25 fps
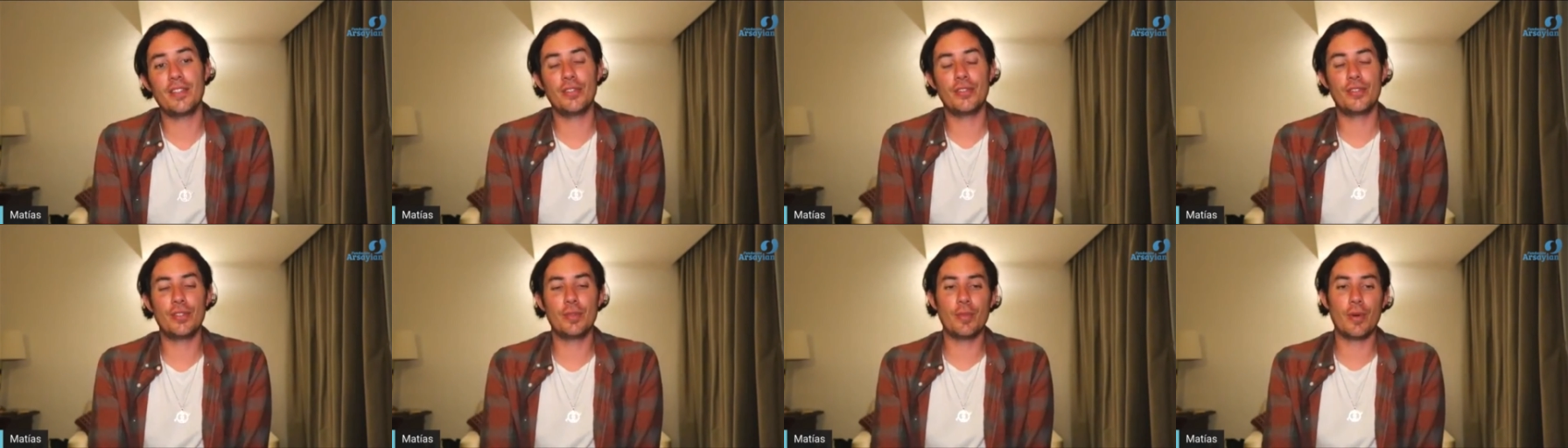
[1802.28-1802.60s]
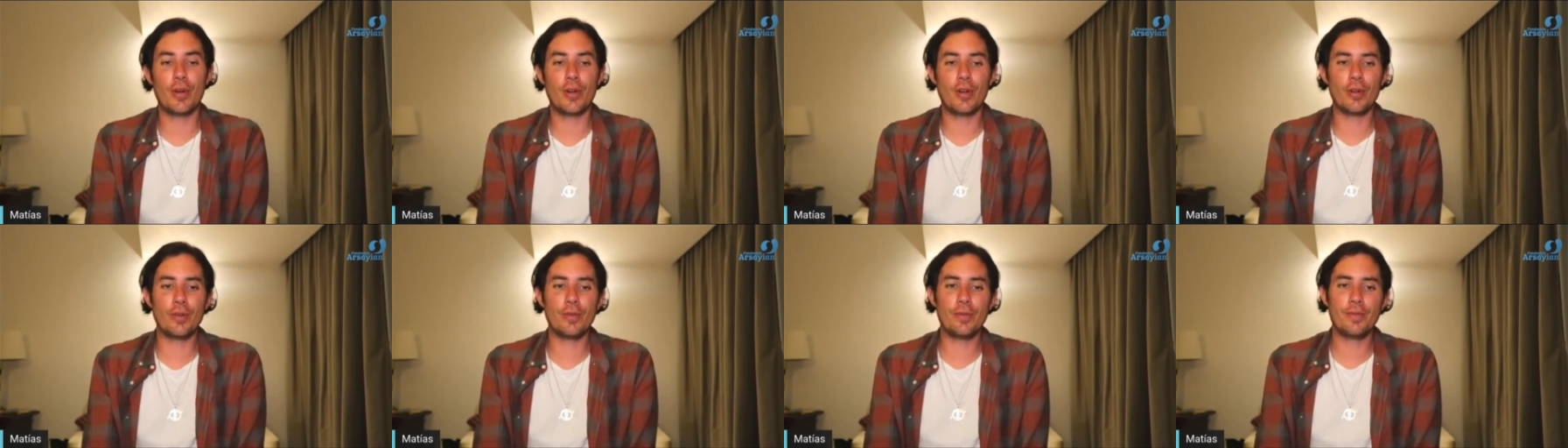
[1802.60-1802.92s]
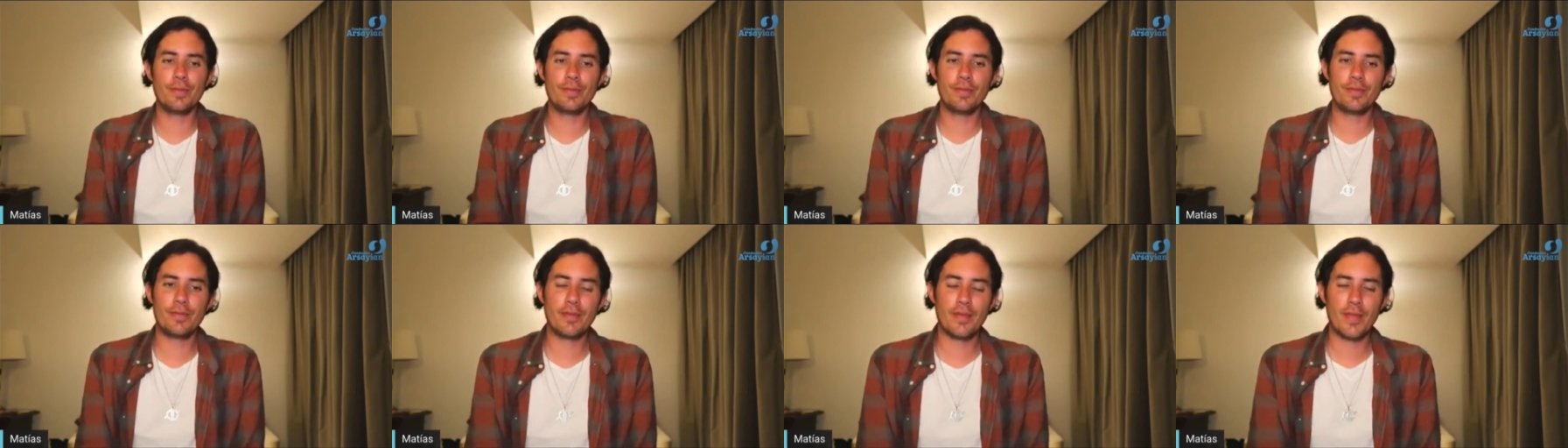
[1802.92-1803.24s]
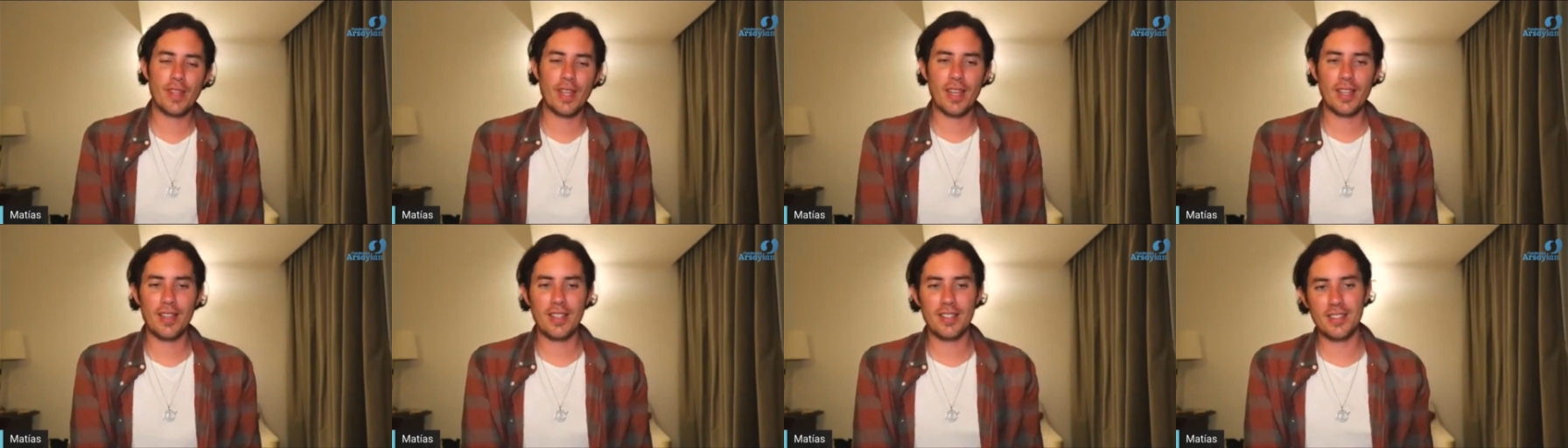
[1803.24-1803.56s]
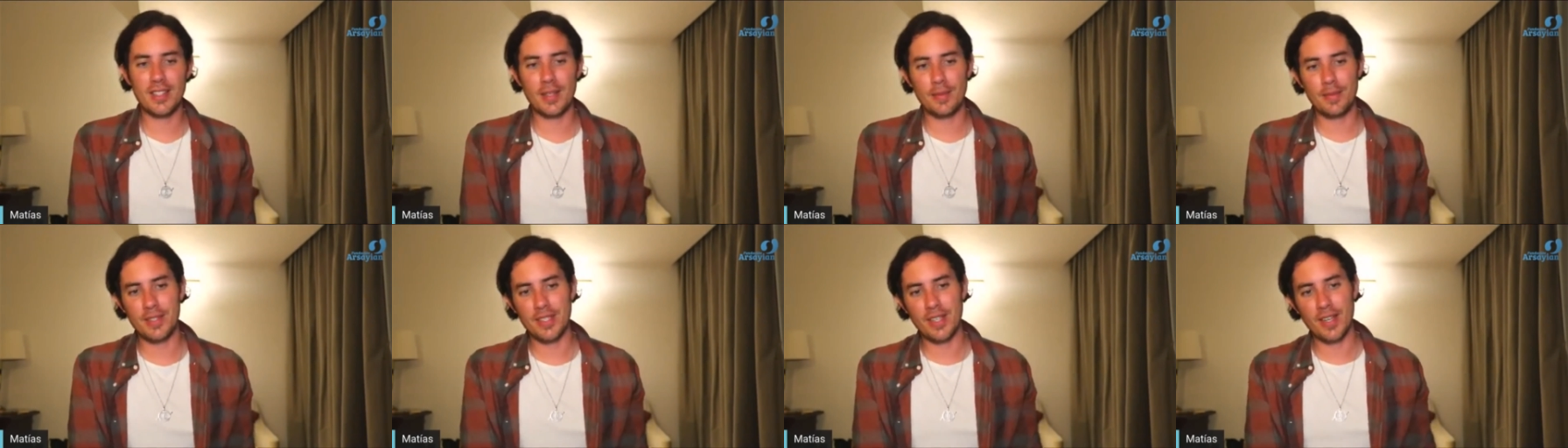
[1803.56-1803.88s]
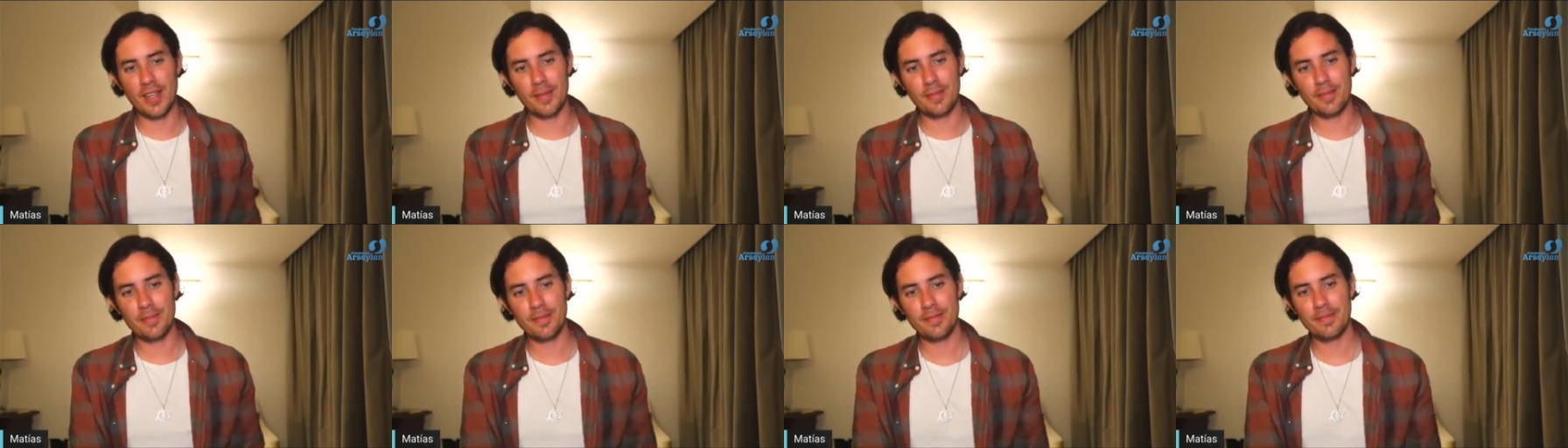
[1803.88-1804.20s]
you tomorrow at the same
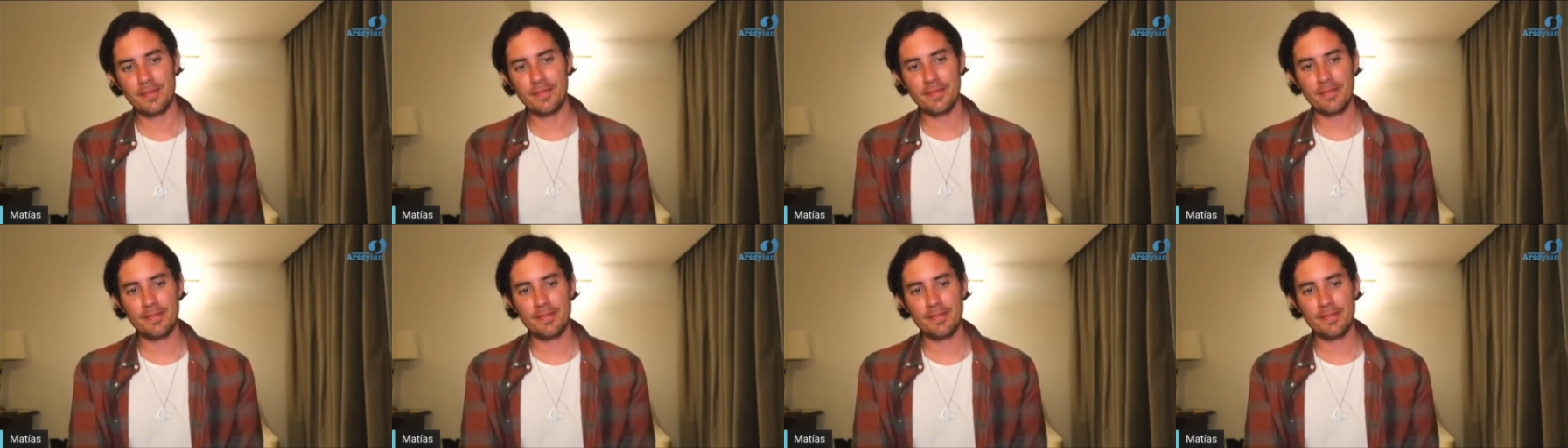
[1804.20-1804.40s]
time.